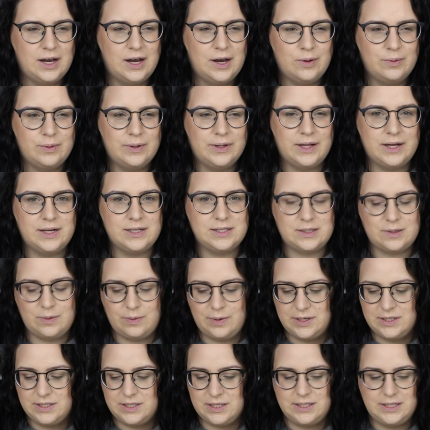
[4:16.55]
I realized I
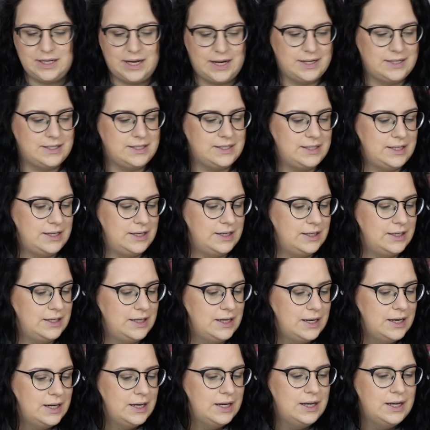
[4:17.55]
wanted to test it
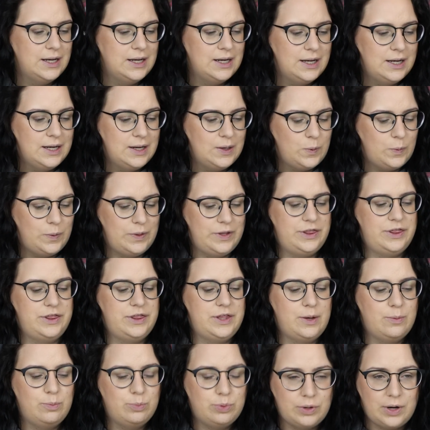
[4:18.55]
with
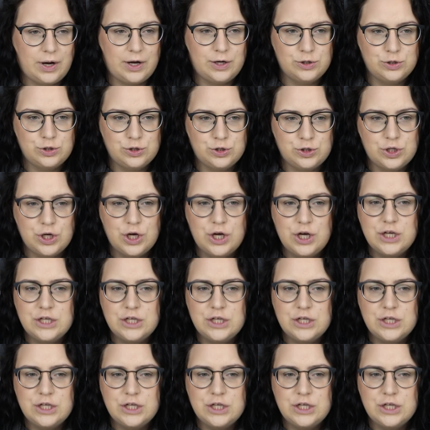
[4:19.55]
a brush.